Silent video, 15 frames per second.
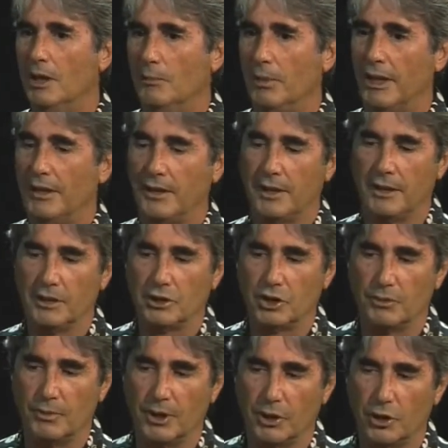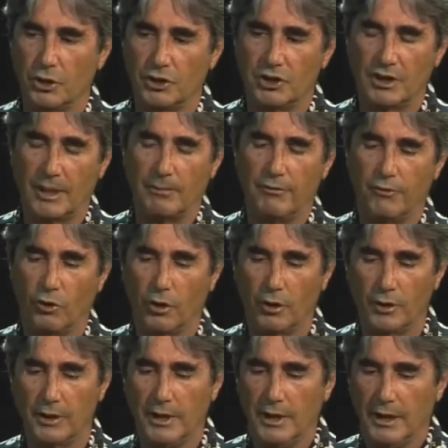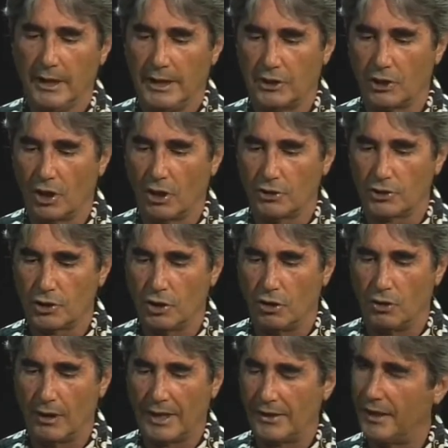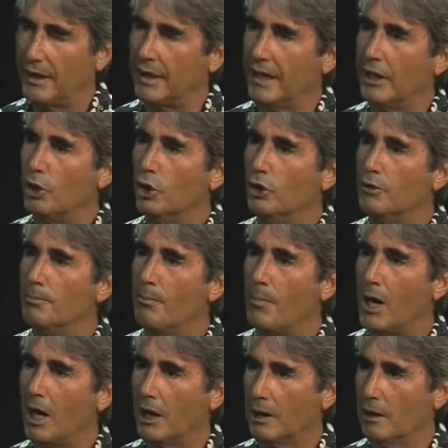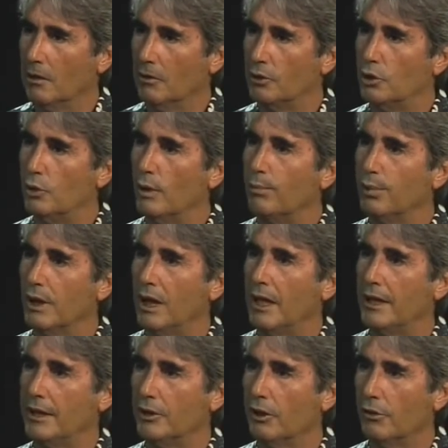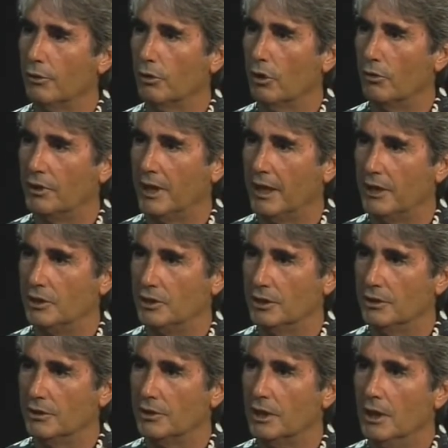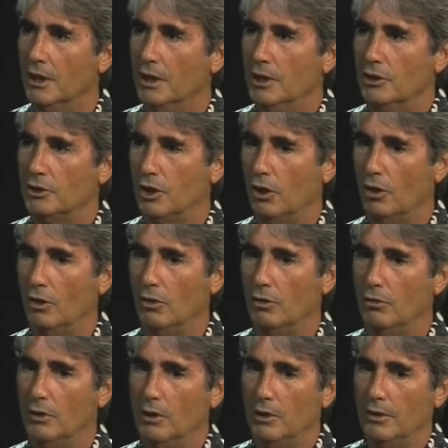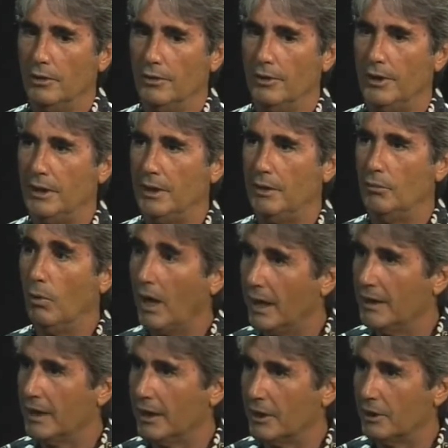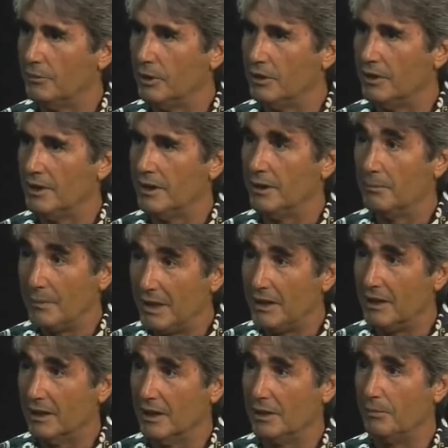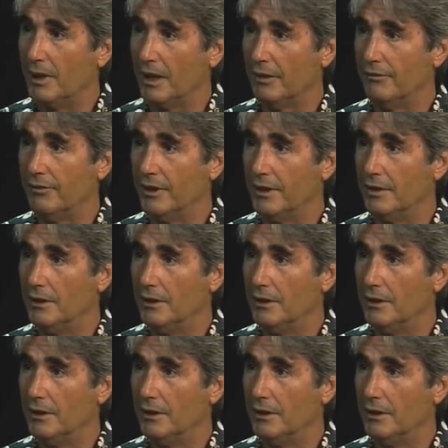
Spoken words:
But I think this has been a good step forward. It's also, I think, a good model to apply in other locations. So the Waianae community immediately benefit,